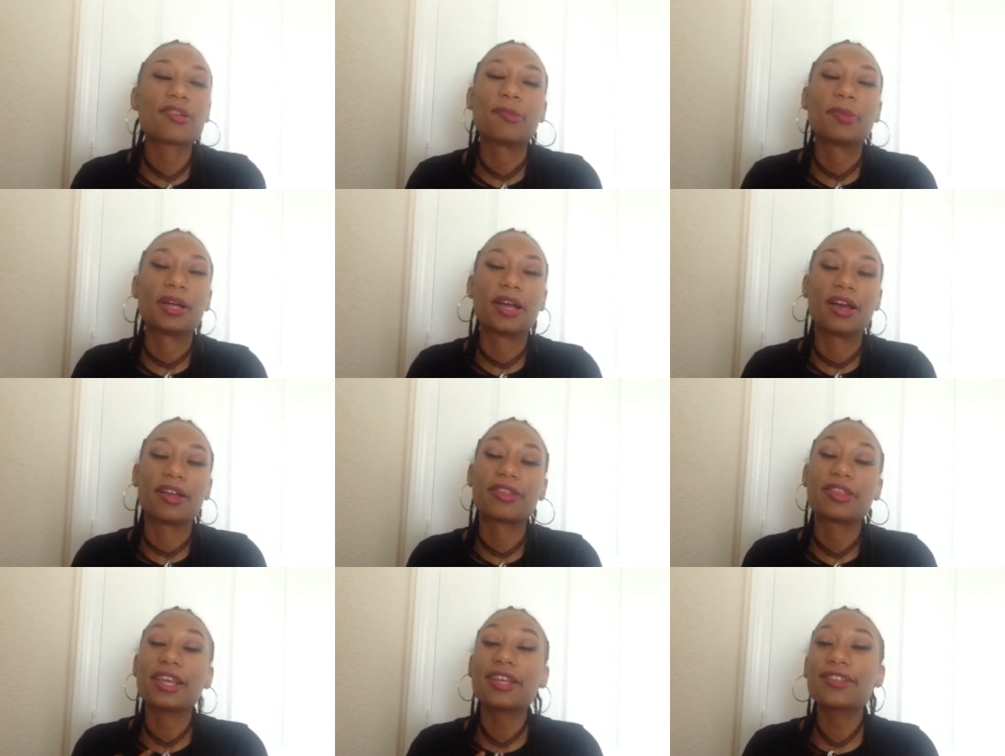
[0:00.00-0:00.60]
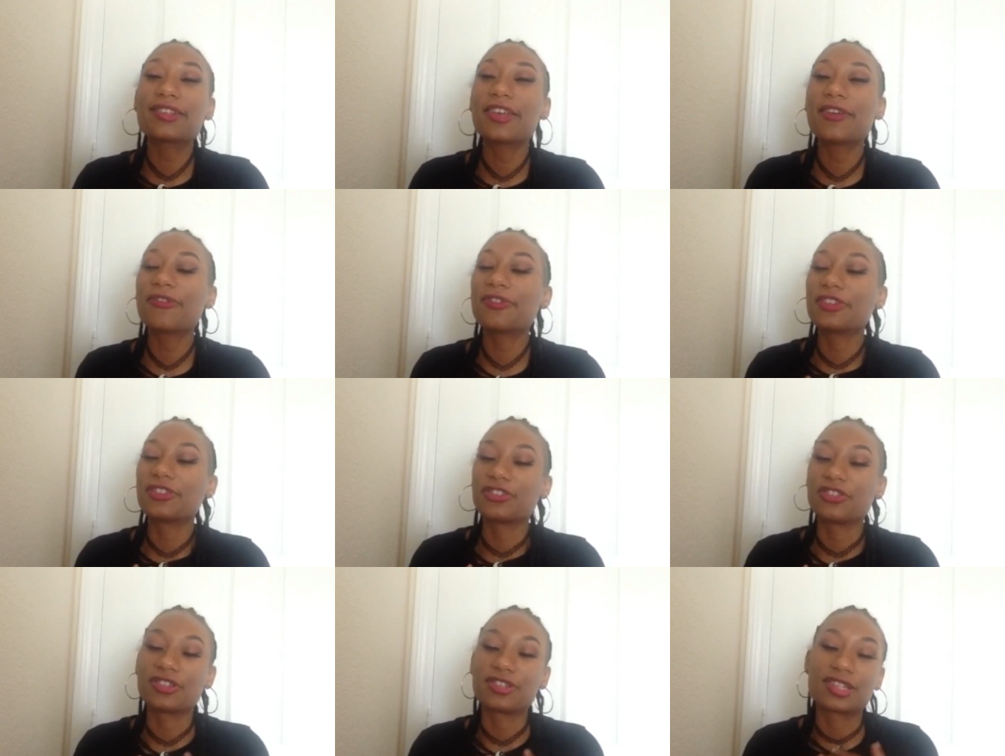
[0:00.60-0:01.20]
Oh my god, Thanksgiving
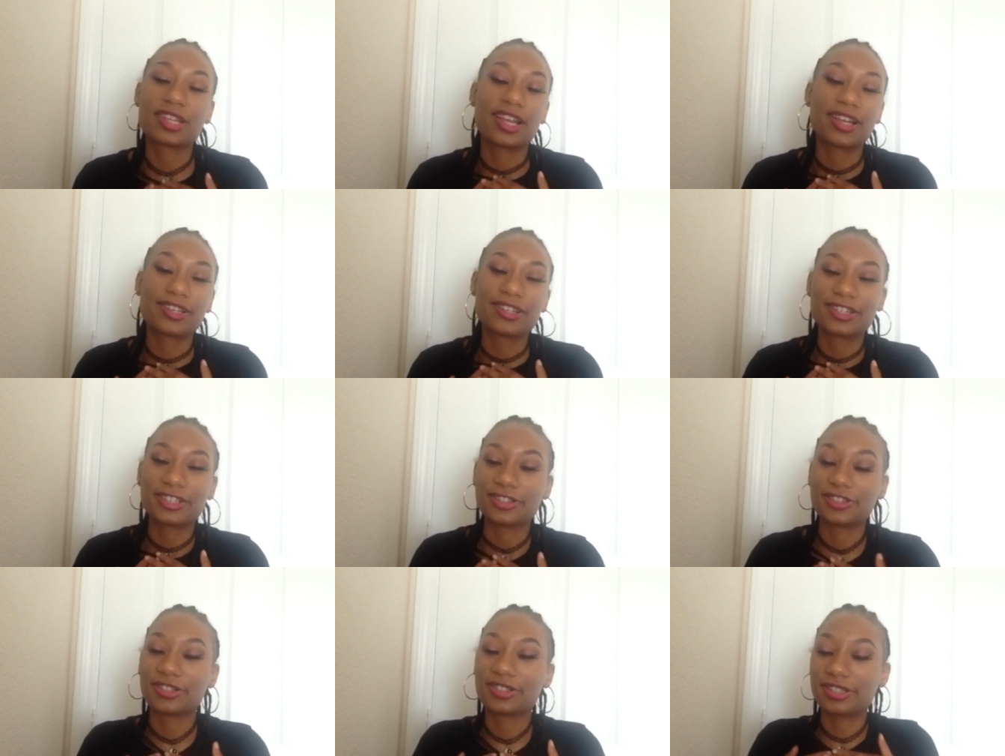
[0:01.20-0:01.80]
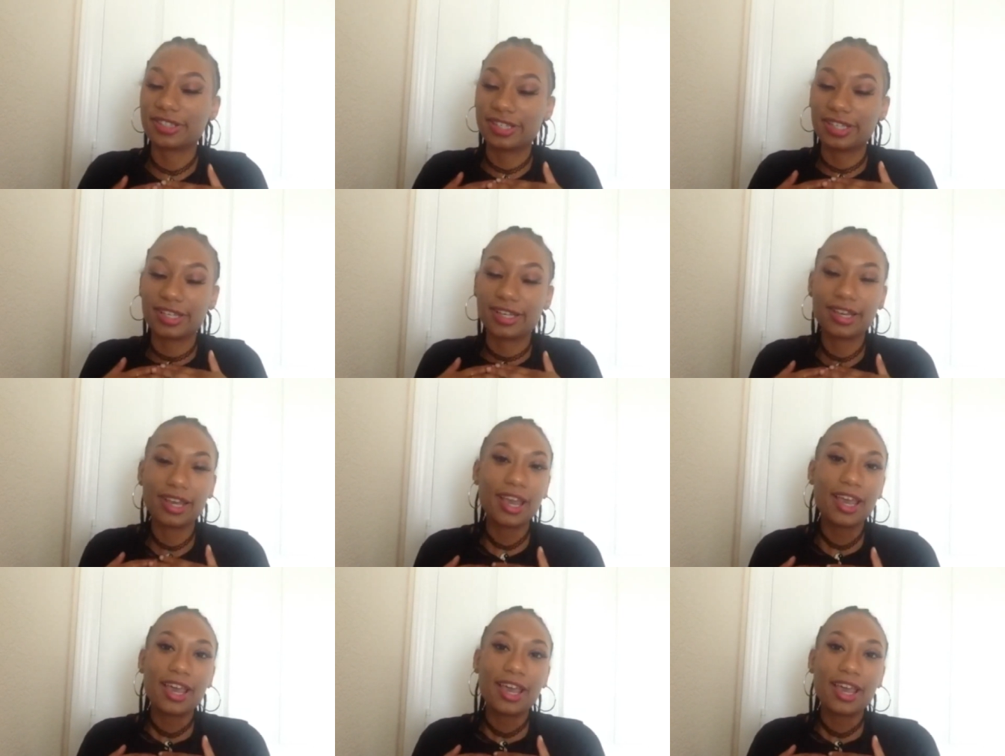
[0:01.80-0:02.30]
is just like, seriously,